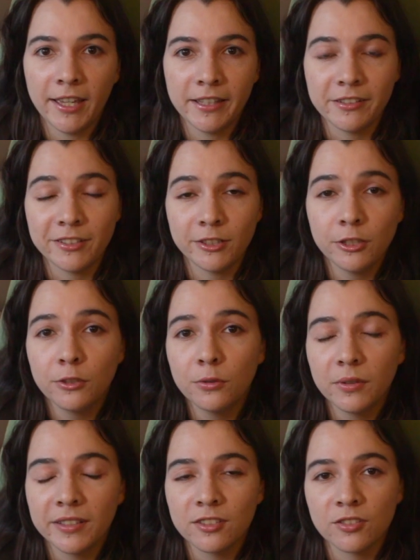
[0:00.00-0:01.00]
And
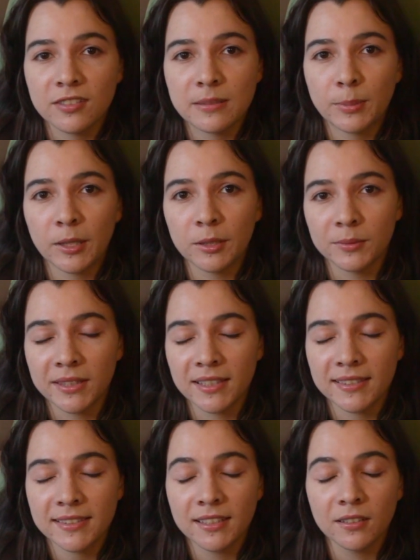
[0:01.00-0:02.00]
U is just spelled with the
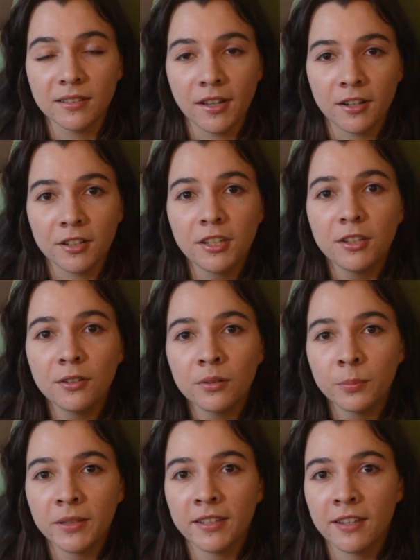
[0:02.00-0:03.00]
single letter U
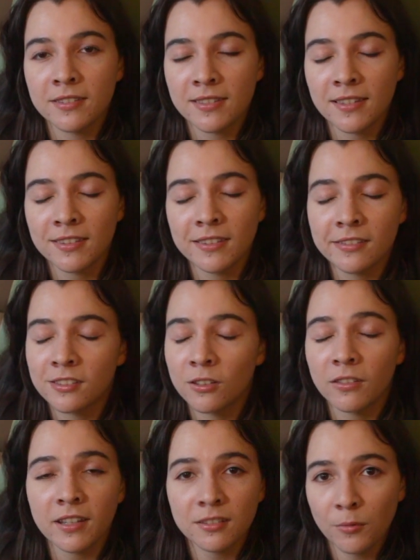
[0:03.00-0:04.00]
because this is two
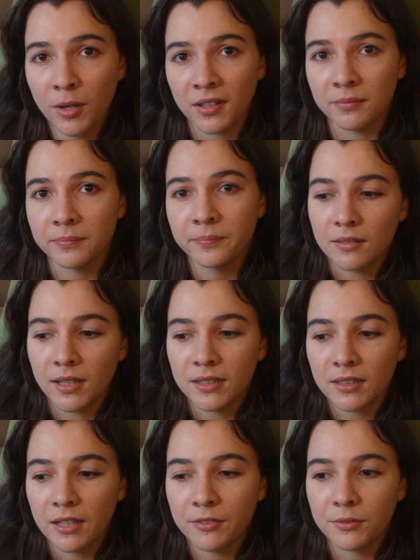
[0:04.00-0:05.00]
thousand one. nine
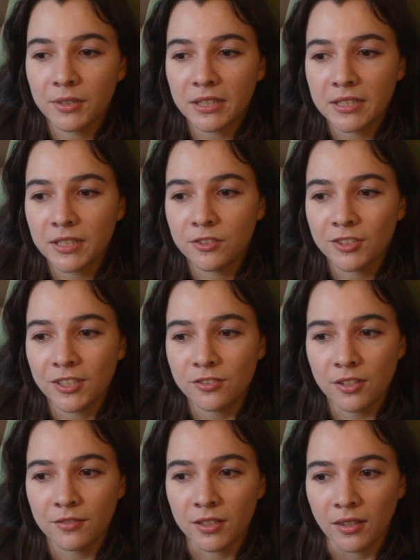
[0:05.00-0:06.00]
eleven really did change
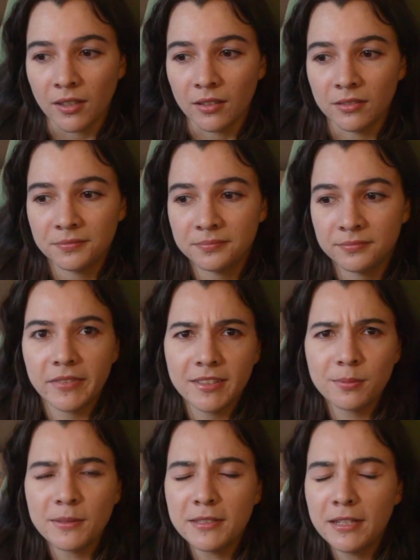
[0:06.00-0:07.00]
everything.
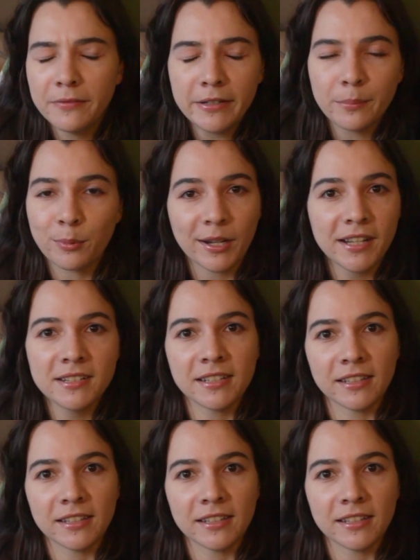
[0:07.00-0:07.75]
This wasn't even a brand